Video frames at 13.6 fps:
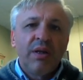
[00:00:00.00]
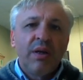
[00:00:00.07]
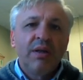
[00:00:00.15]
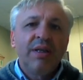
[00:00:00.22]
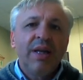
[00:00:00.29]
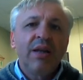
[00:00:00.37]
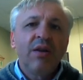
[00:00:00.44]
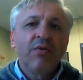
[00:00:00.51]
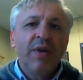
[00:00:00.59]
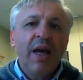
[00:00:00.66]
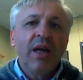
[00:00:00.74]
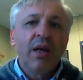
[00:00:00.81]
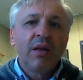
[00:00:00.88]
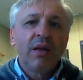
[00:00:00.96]
instead of
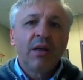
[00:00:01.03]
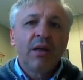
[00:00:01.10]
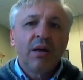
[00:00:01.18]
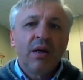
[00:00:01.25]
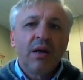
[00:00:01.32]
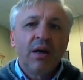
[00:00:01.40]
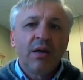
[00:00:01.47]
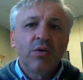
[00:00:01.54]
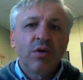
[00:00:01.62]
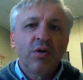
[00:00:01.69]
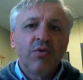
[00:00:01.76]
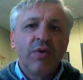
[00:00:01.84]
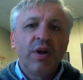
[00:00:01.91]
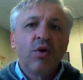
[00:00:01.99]
taking sort
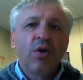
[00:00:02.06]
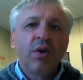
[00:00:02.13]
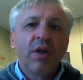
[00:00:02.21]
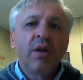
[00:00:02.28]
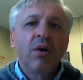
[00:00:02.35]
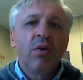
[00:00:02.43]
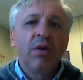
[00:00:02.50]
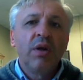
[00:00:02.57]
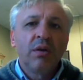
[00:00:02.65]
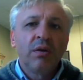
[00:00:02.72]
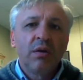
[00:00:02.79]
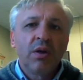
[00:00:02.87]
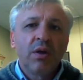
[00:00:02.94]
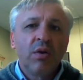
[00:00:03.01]
of one hot
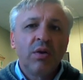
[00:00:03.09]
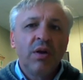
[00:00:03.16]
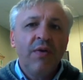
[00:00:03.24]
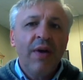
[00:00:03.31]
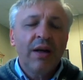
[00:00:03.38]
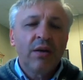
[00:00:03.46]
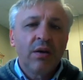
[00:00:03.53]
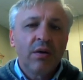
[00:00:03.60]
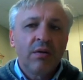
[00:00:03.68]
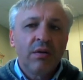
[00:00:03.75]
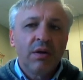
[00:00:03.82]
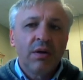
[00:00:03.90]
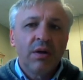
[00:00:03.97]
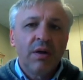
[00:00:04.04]
encoded
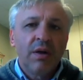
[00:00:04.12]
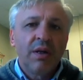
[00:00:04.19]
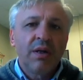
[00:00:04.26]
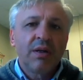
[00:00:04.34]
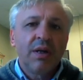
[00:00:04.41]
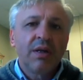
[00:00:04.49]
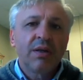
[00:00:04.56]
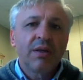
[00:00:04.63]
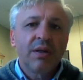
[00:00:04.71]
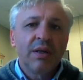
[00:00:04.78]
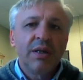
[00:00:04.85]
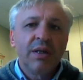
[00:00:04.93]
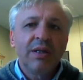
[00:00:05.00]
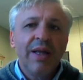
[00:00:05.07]
vector,
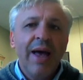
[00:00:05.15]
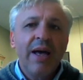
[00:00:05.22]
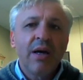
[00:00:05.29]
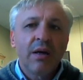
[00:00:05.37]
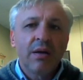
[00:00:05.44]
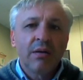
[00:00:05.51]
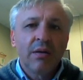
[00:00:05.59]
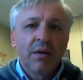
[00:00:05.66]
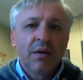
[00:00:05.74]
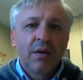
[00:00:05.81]
this layer